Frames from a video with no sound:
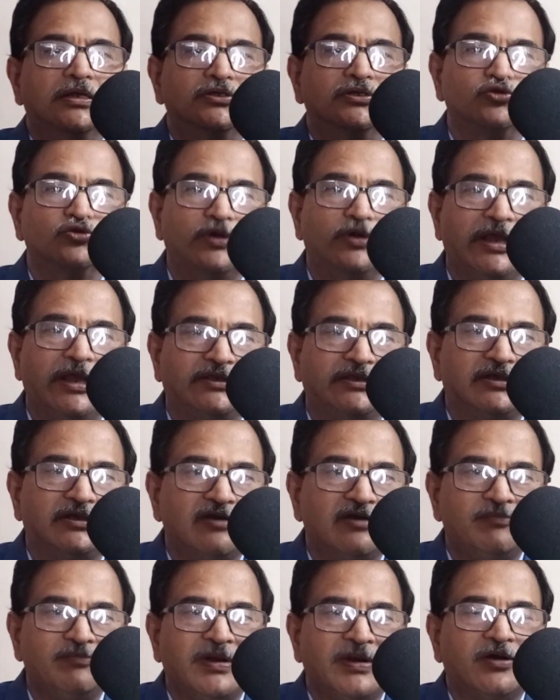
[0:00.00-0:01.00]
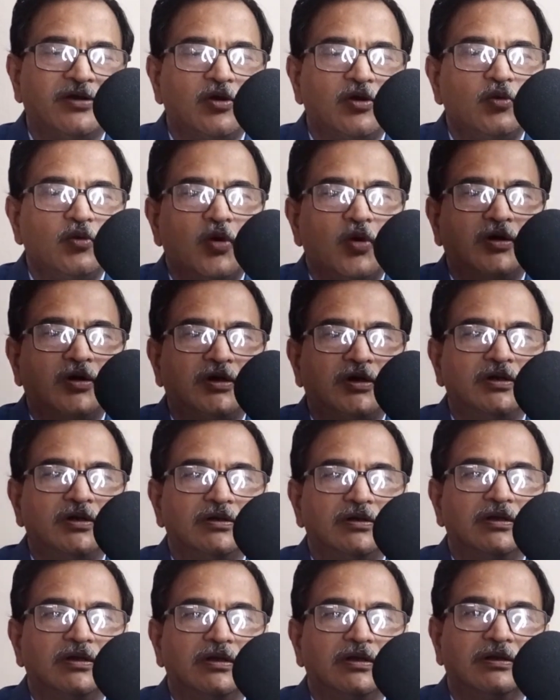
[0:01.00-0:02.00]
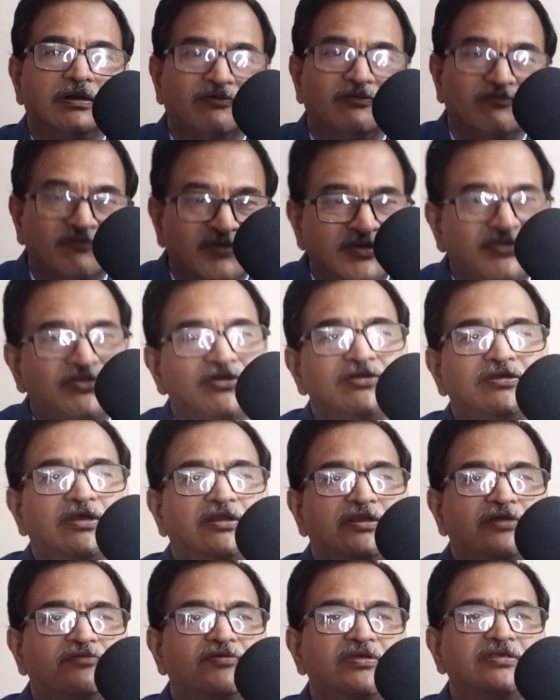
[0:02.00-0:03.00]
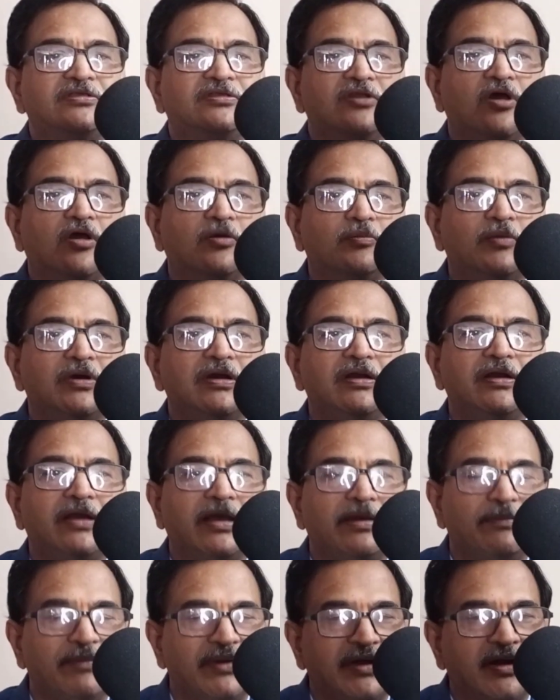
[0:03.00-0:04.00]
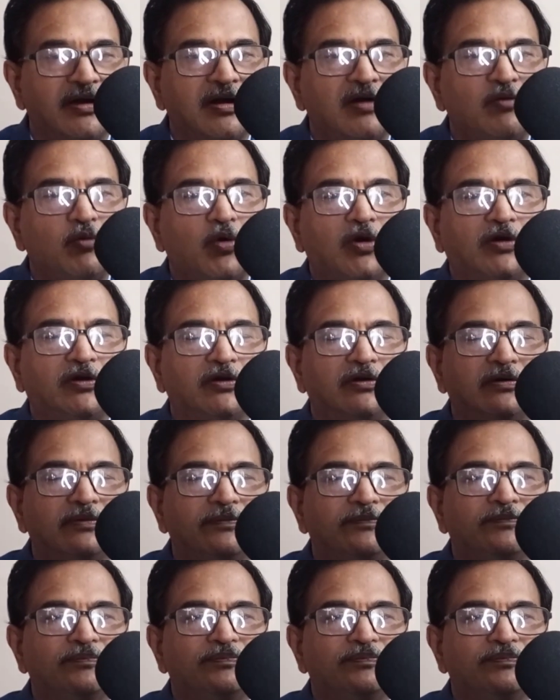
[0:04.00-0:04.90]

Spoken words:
So natural mineral water, which is otherwise normally a mineral water,